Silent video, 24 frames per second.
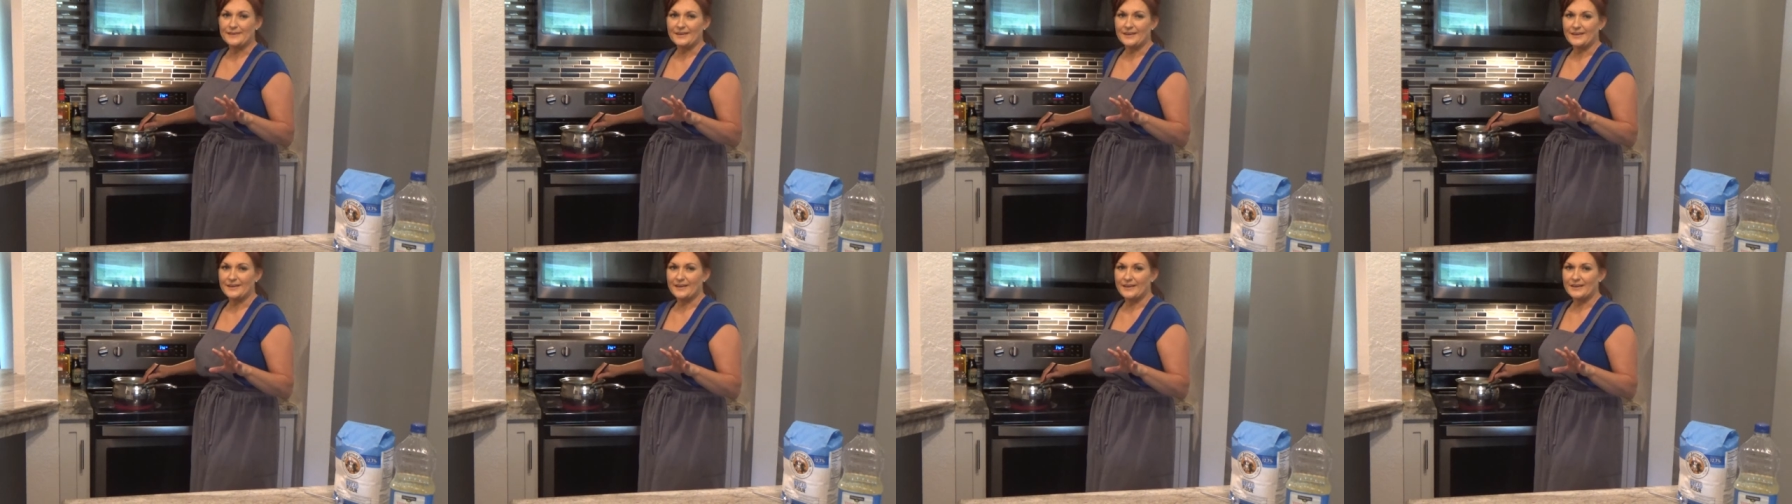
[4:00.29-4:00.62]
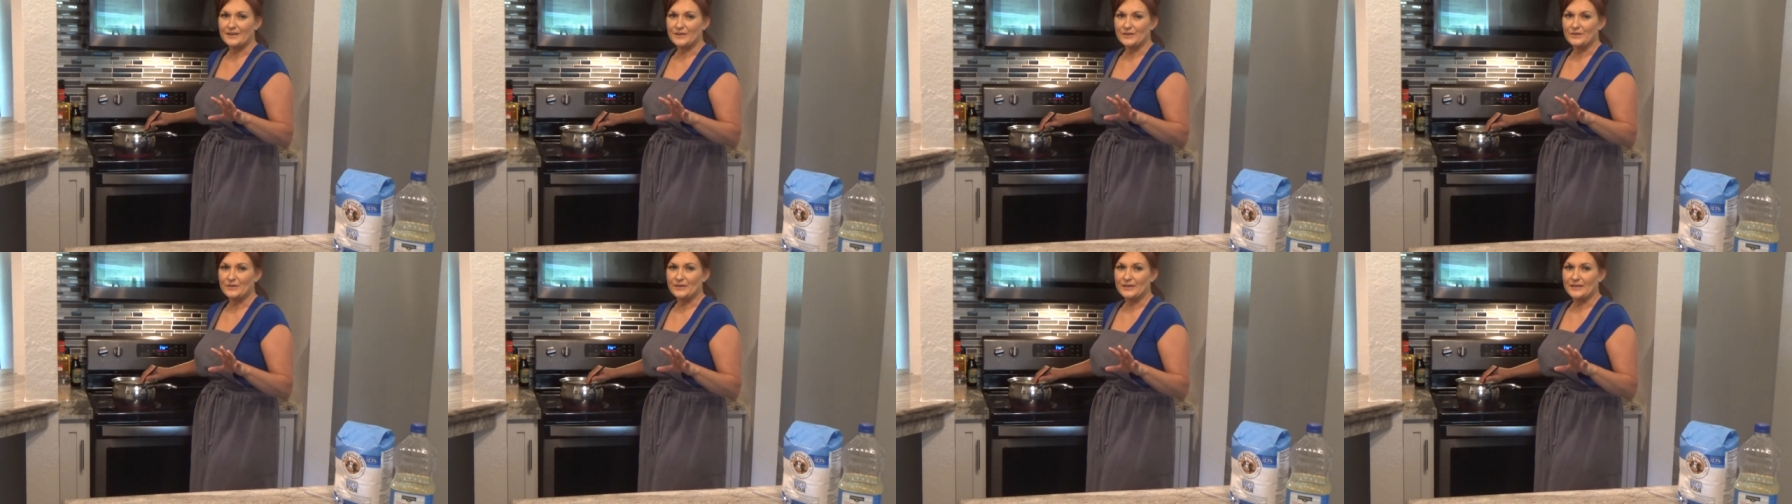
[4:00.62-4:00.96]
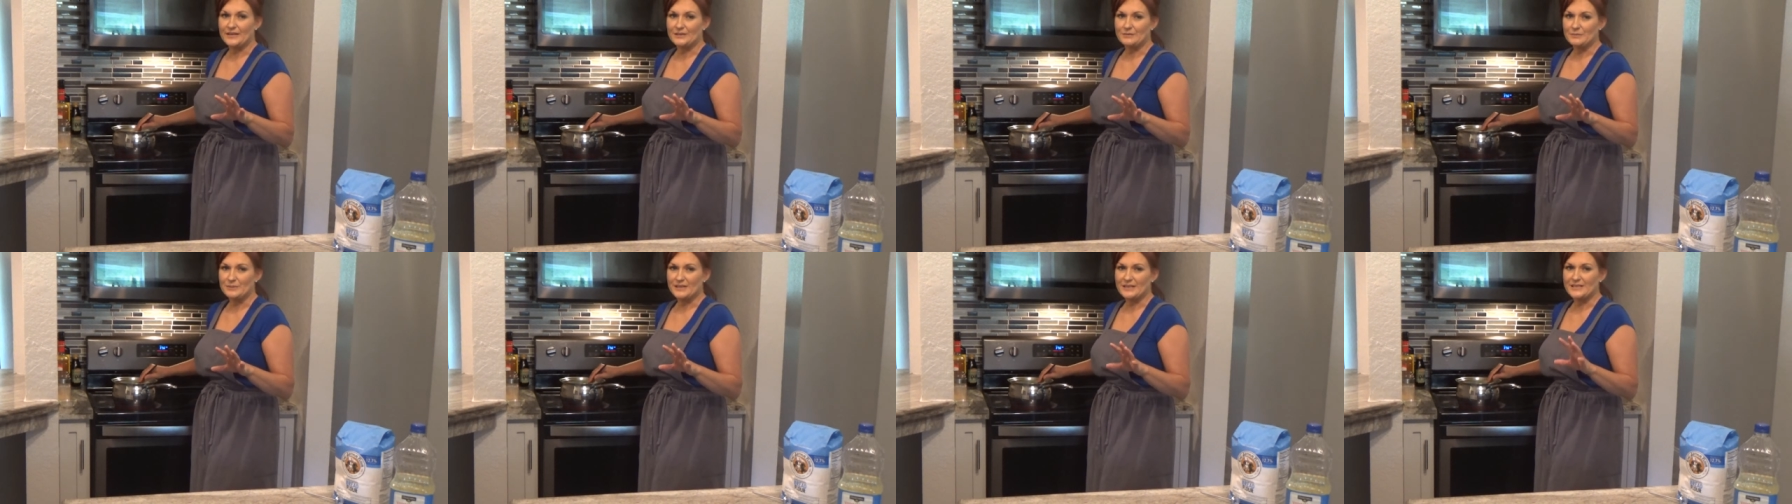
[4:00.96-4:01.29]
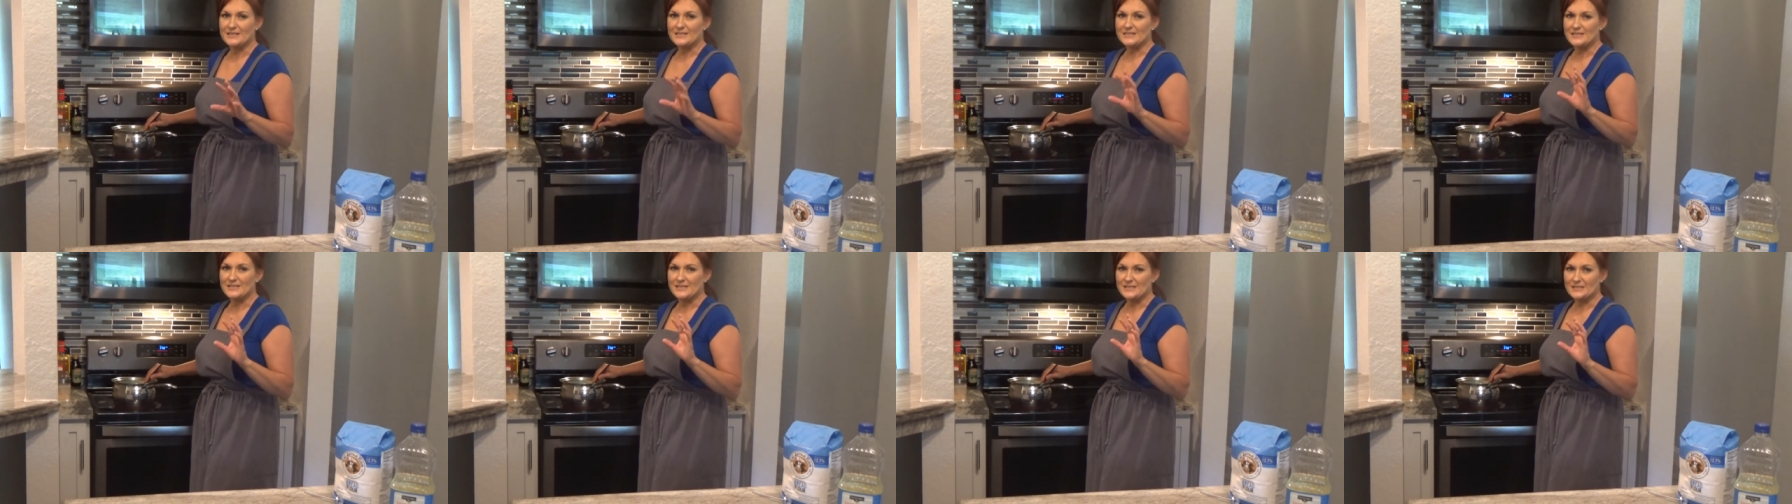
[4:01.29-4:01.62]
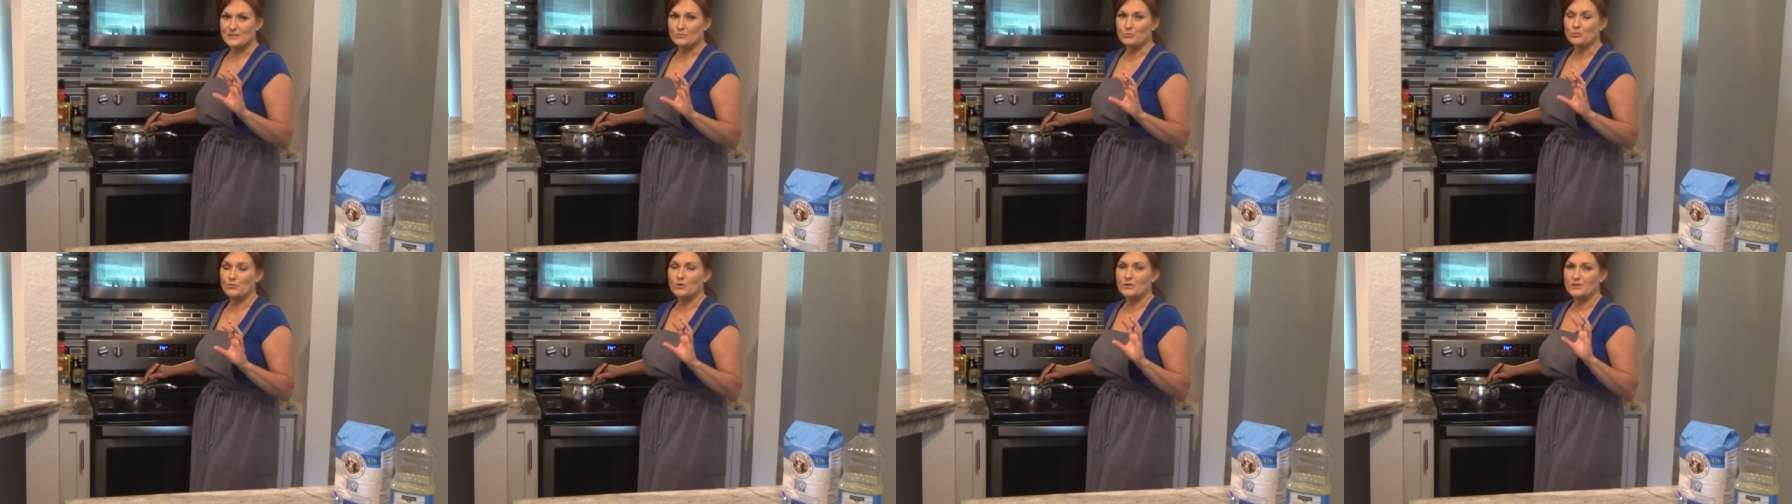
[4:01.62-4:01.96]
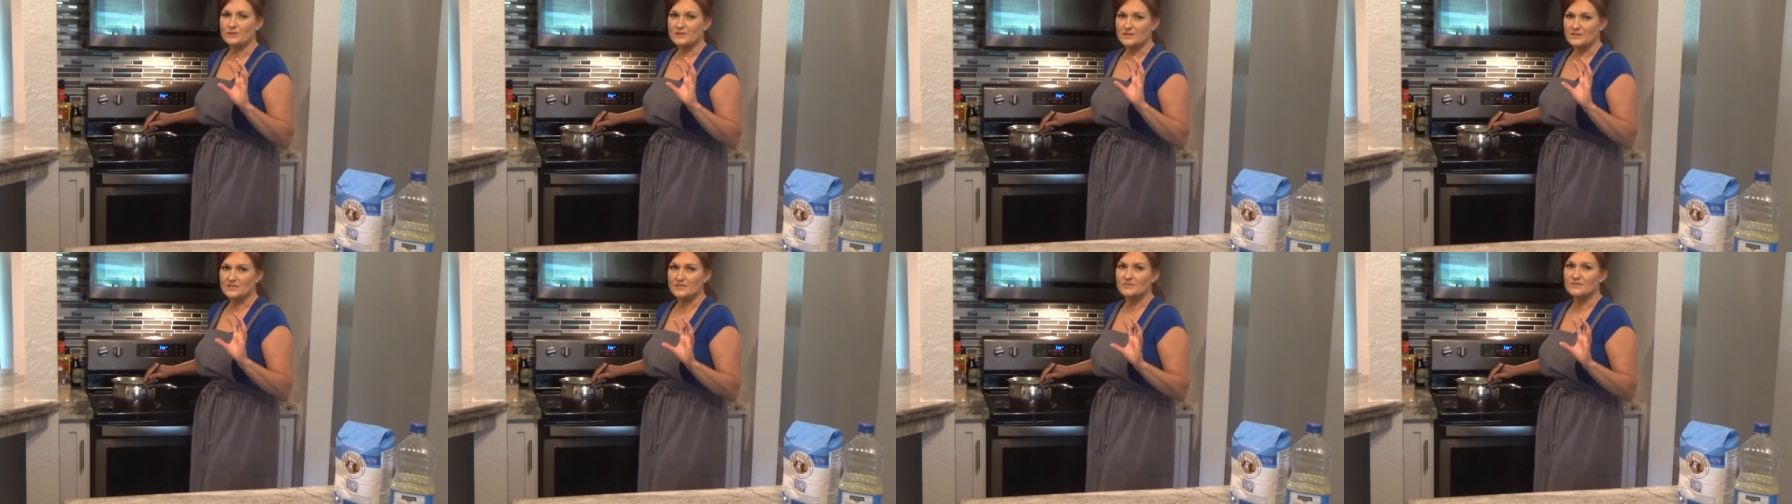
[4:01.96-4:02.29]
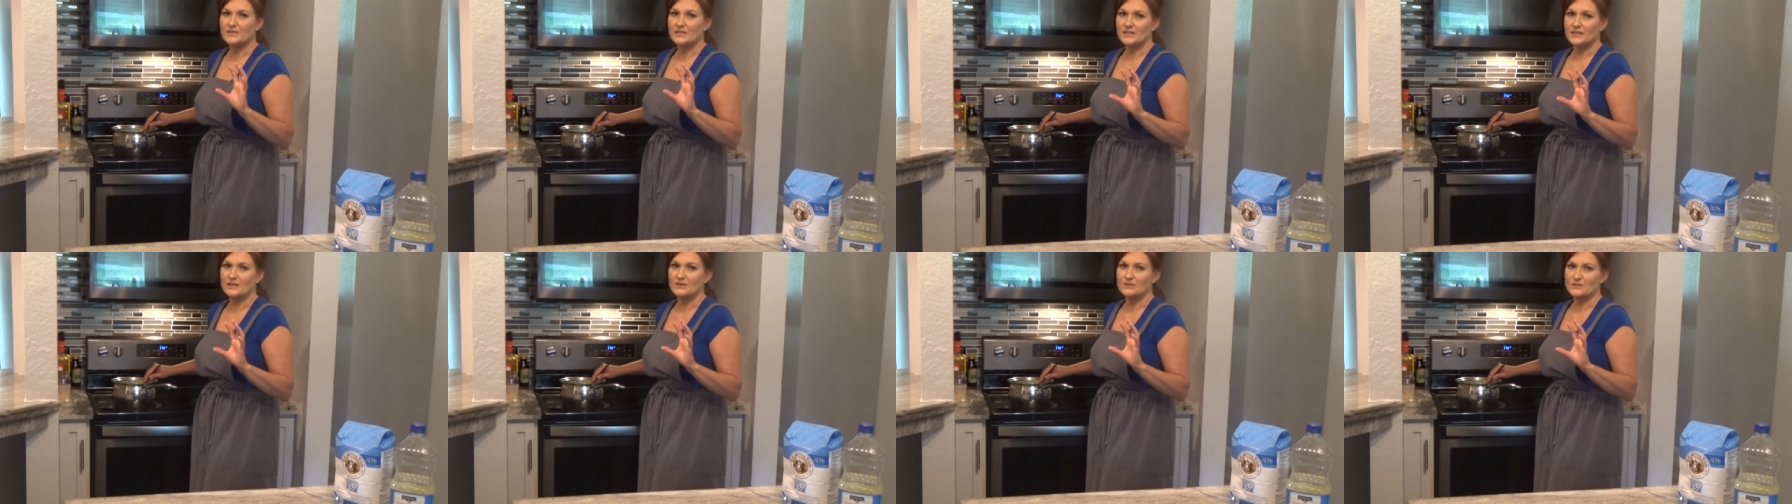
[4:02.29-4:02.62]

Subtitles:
I kind of grinned because this video